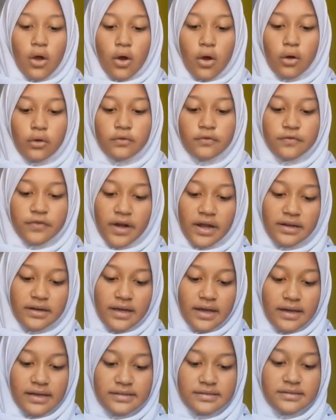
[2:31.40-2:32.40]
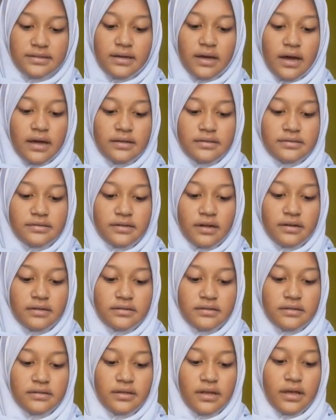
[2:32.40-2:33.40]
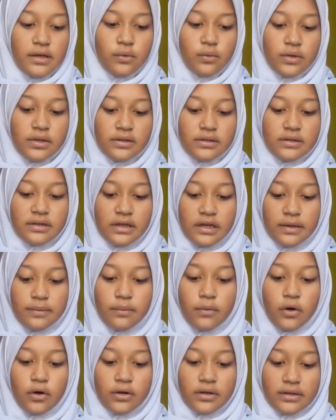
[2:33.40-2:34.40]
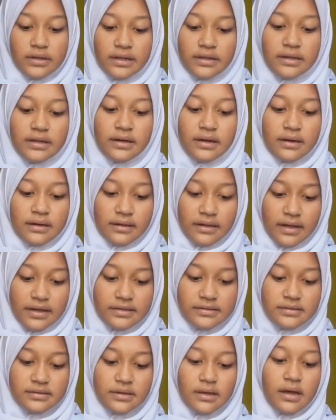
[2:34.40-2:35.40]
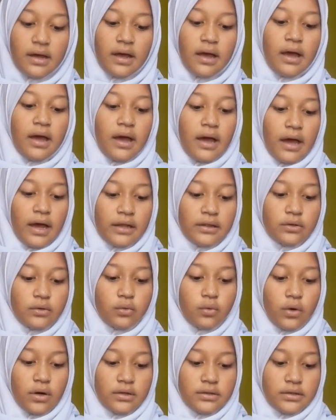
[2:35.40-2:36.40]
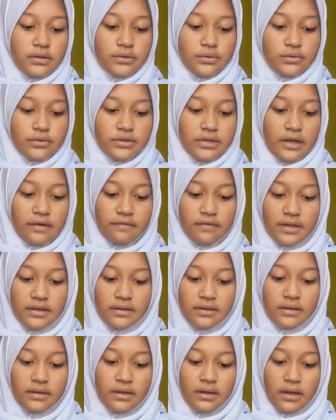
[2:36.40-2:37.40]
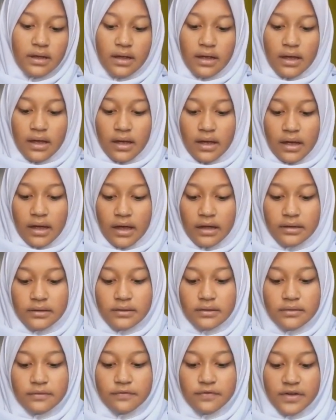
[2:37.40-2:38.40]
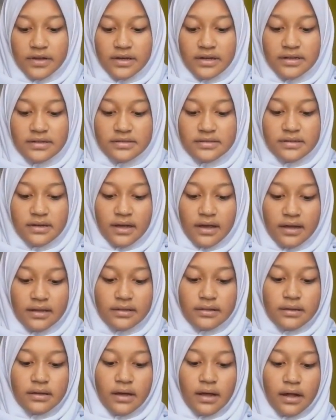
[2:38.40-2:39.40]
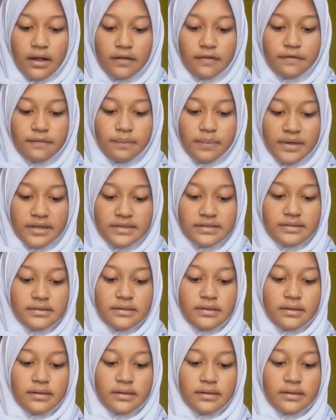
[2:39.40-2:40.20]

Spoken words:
On Fridays, I start the day with gym or cleaning a class at 6:45 and finish at 7:30.